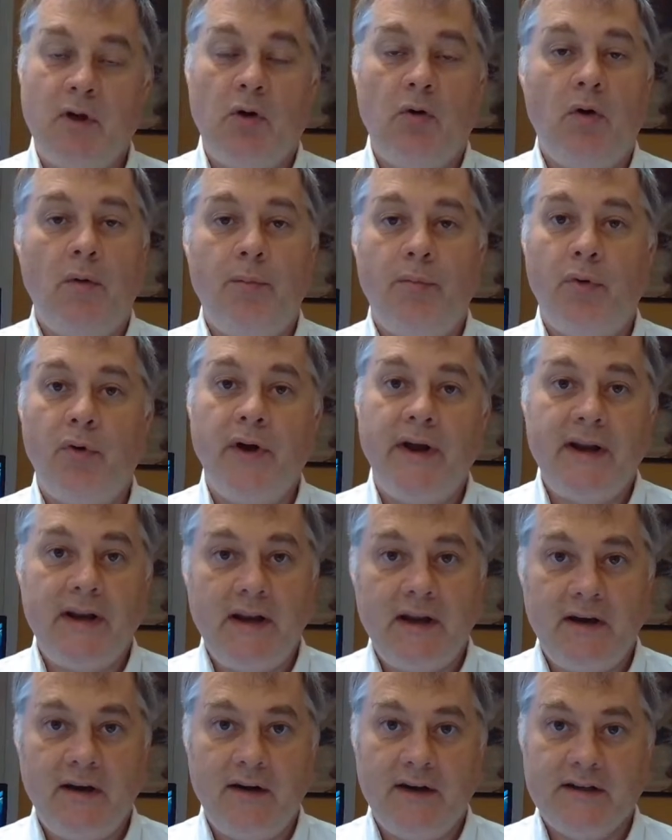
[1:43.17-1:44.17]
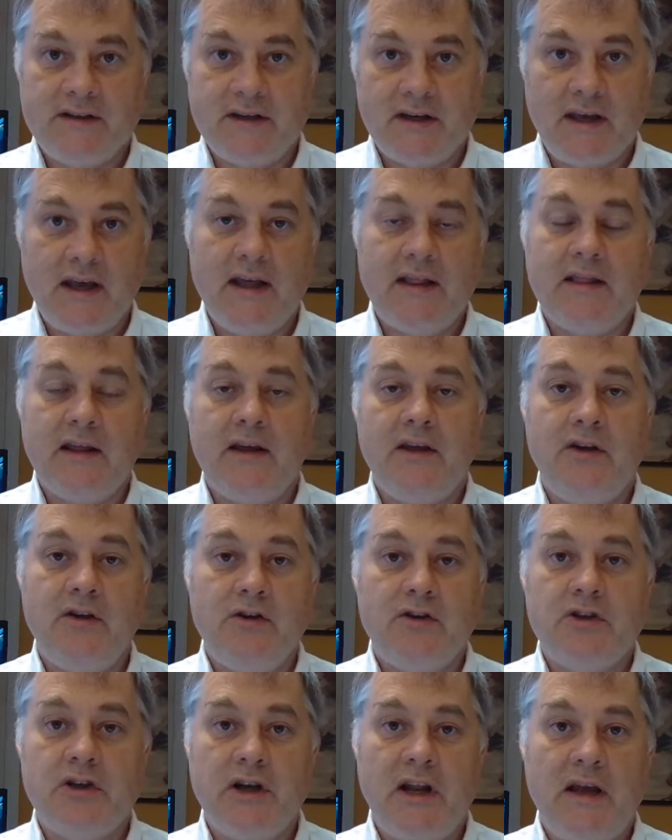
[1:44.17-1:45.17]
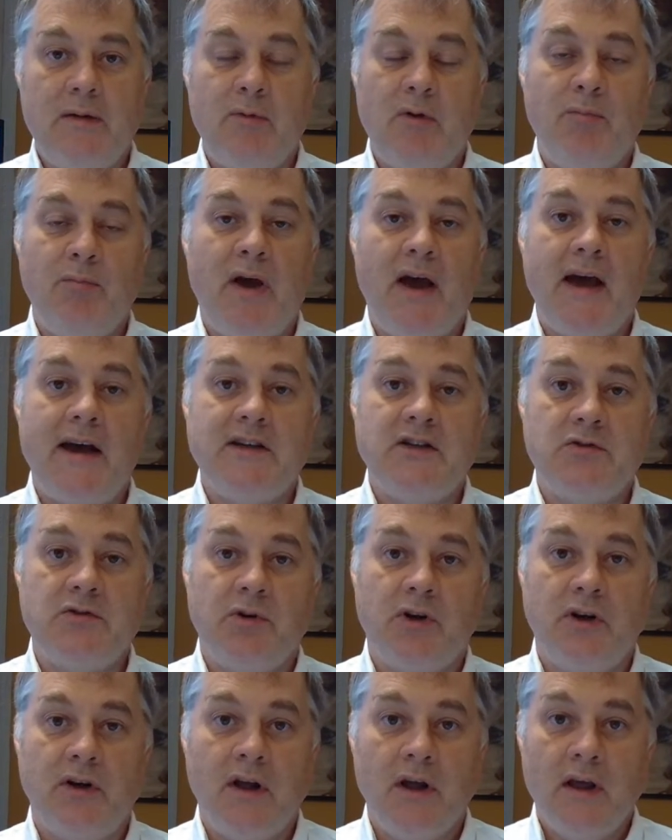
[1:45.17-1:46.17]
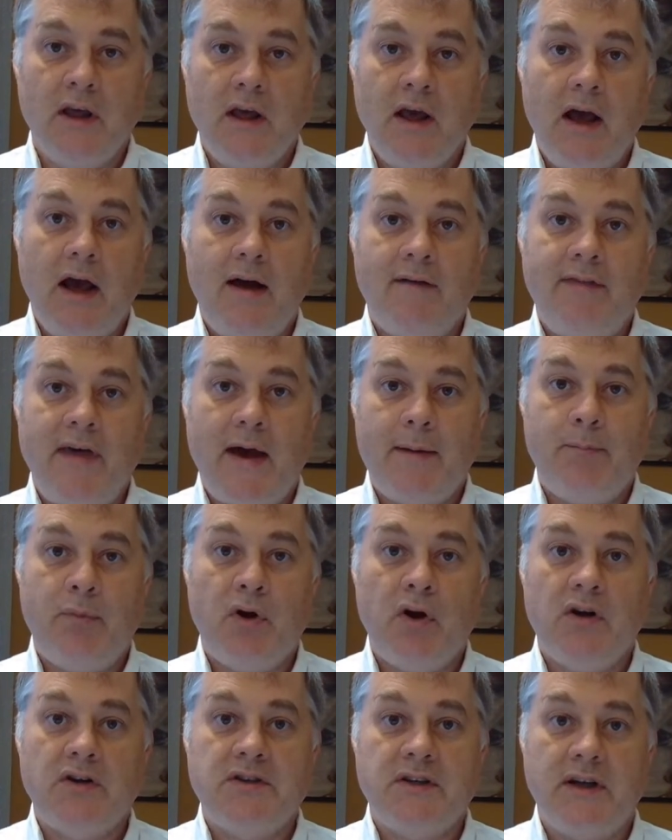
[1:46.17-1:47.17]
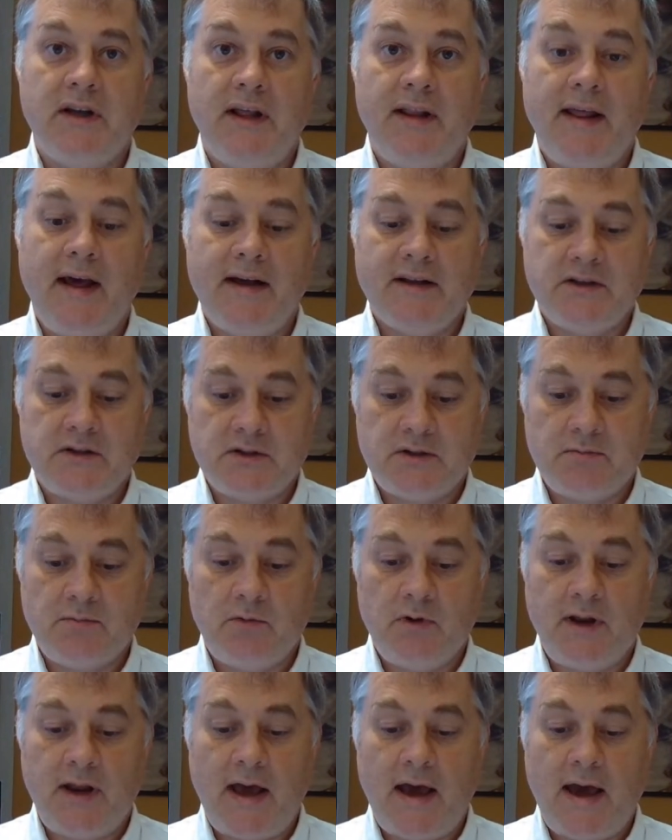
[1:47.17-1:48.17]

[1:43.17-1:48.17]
the whole point here is to get the username and password of that person. And that's what